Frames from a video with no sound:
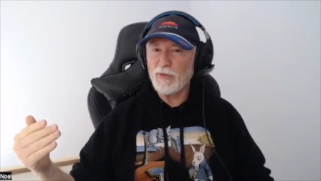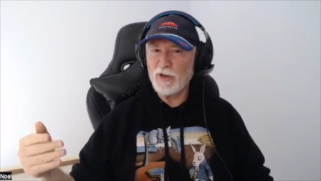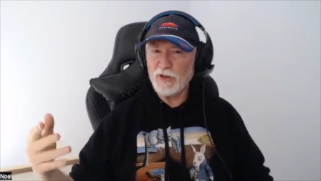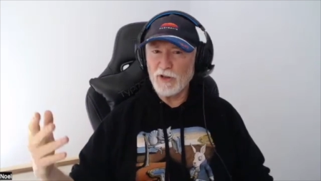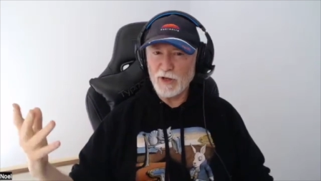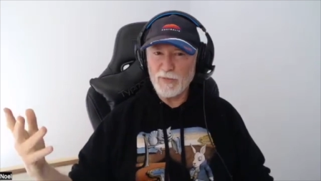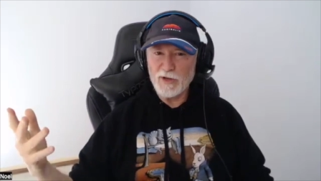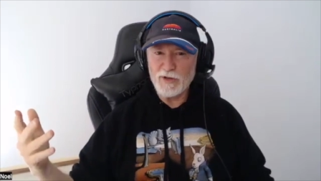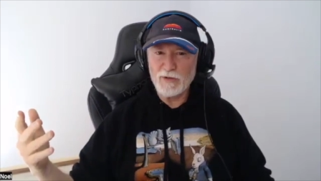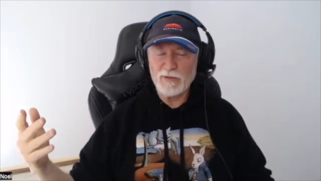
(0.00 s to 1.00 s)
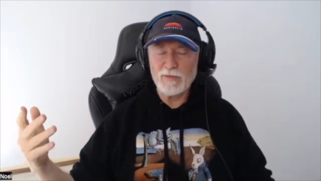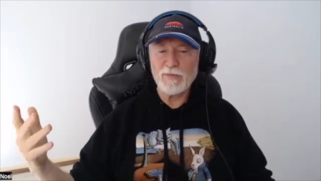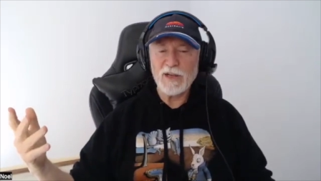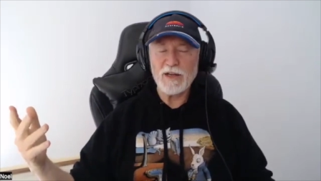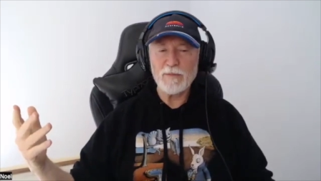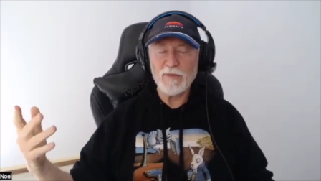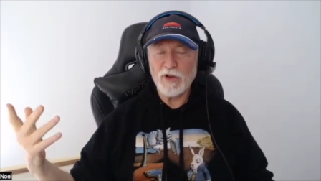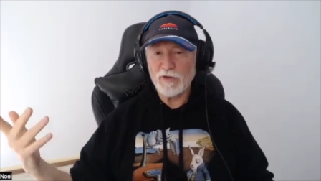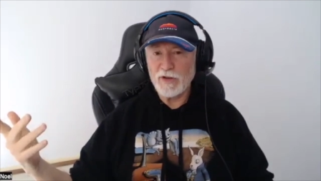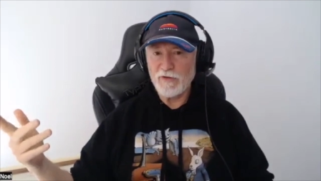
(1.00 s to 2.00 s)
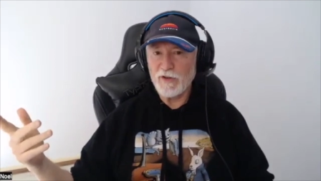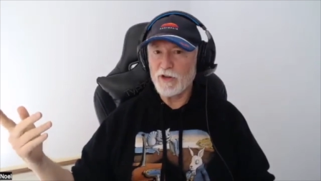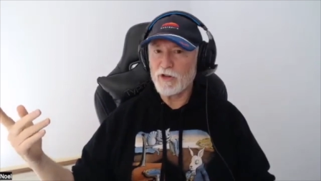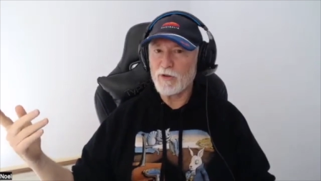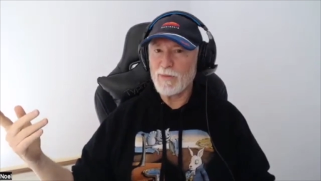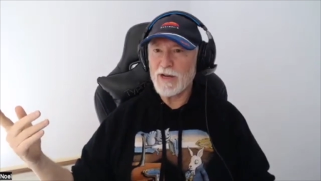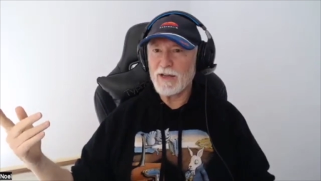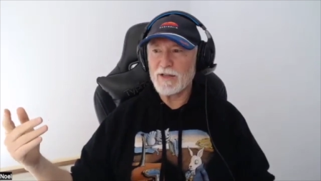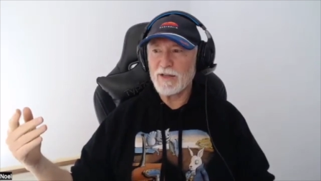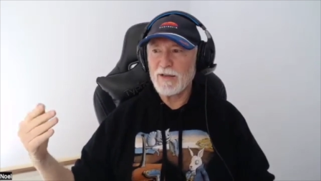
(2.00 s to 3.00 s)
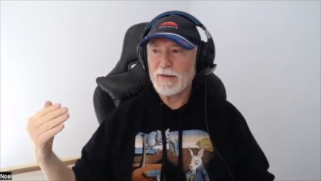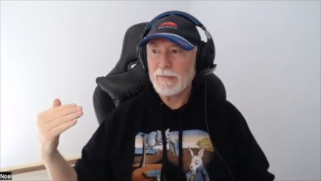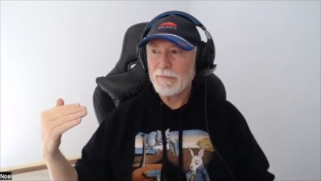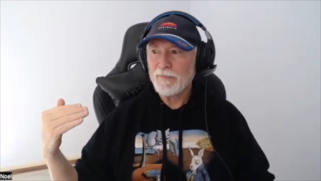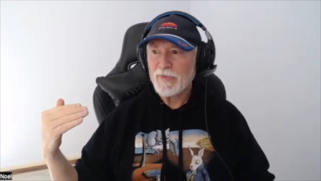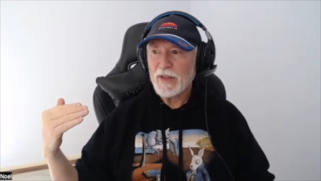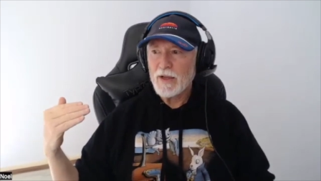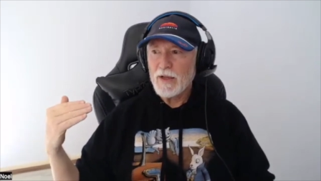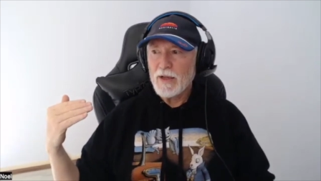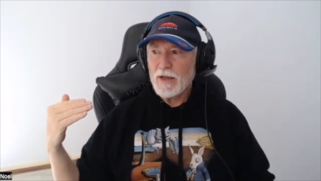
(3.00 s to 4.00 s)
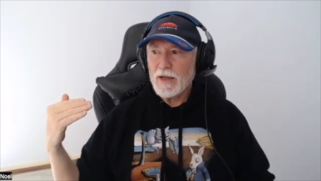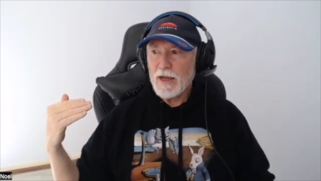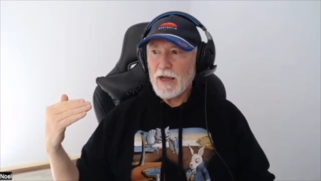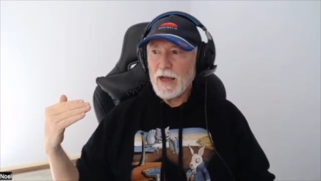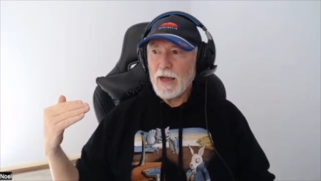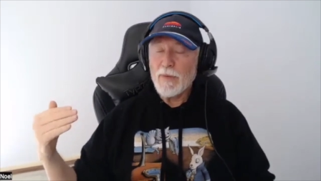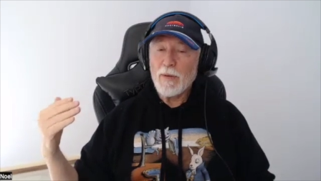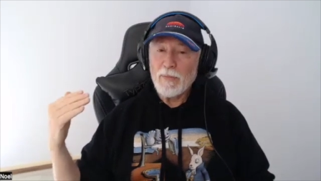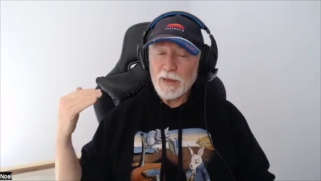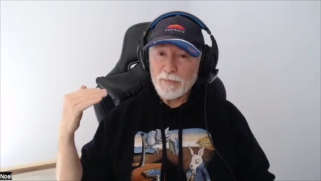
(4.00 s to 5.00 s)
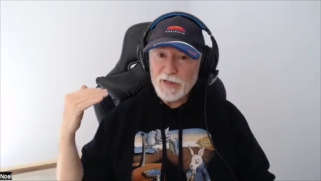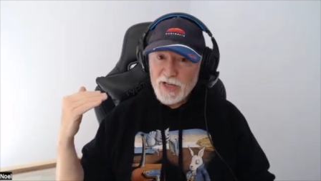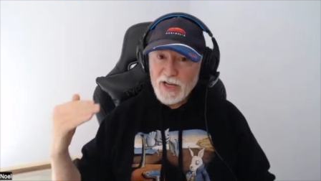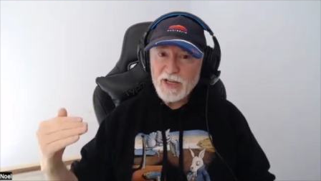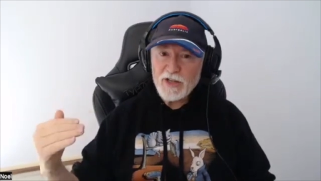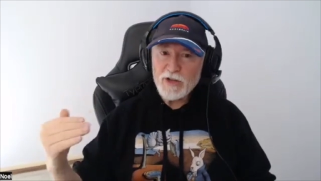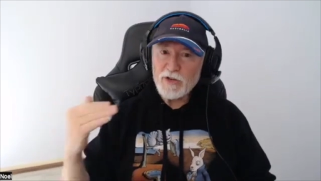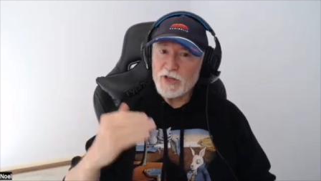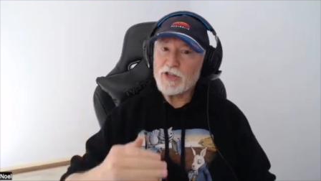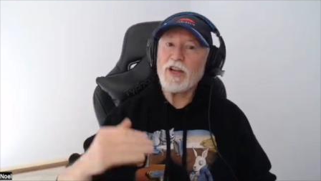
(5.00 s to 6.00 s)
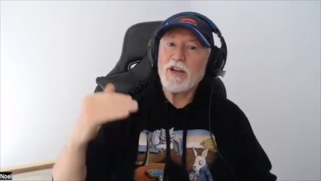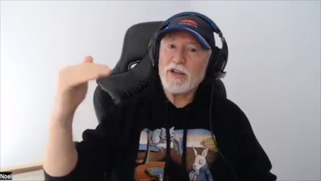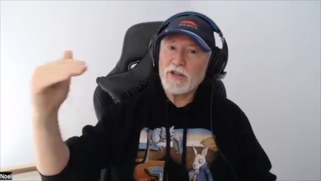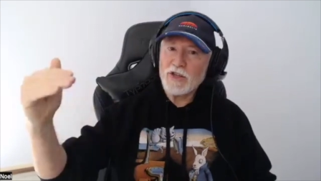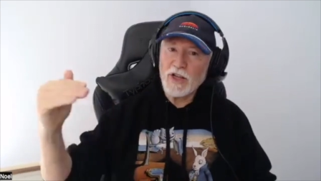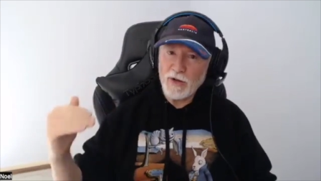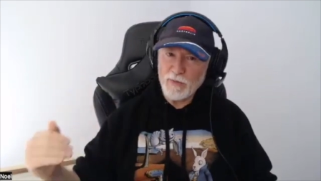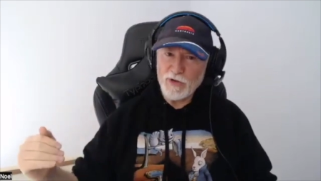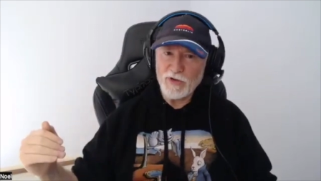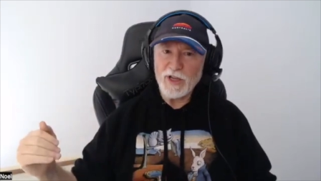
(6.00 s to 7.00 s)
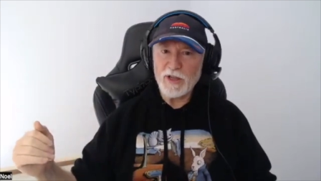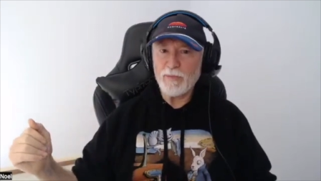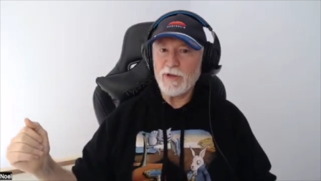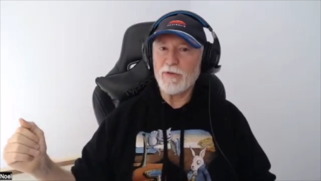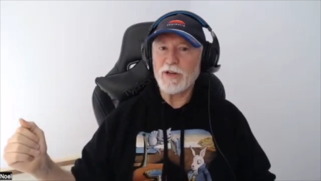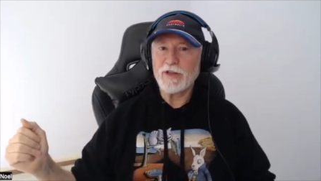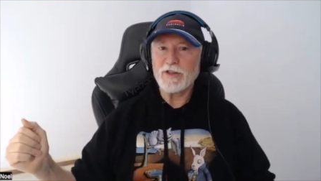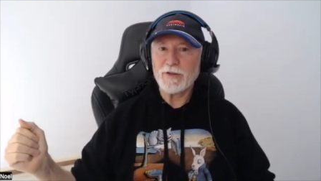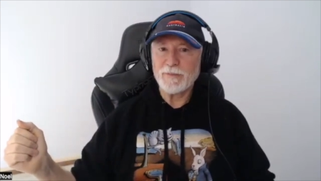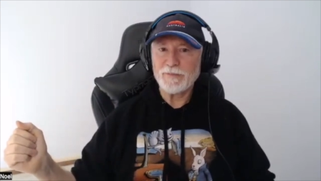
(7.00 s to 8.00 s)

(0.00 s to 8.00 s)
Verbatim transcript: point like a personal planet, Mercury, Venus, or Mars. Um, but particularly to the ascendant, sun, and moon, they're the big ones.